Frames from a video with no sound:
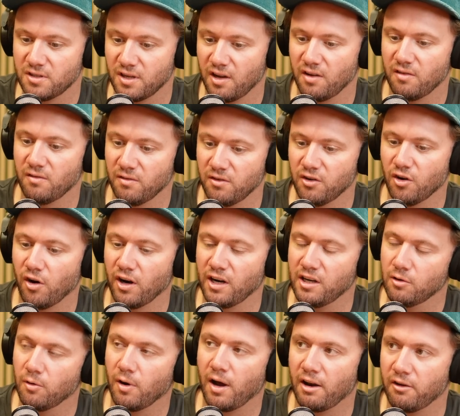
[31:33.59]
So
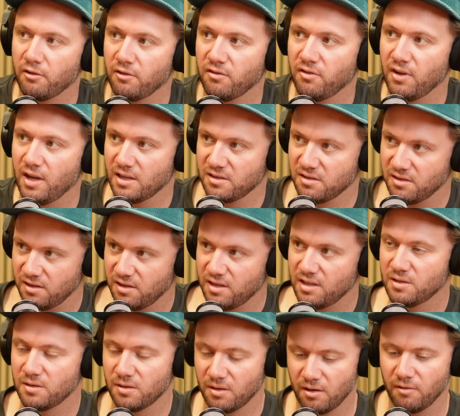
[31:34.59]
90 to 100,000. It
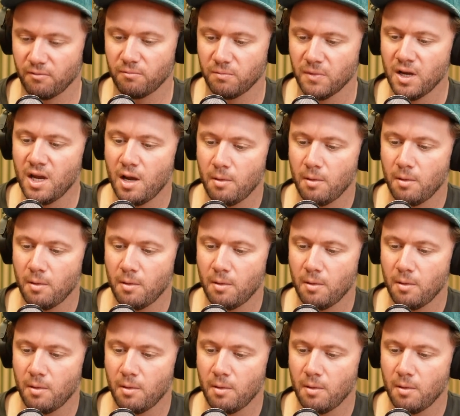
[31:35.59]
is a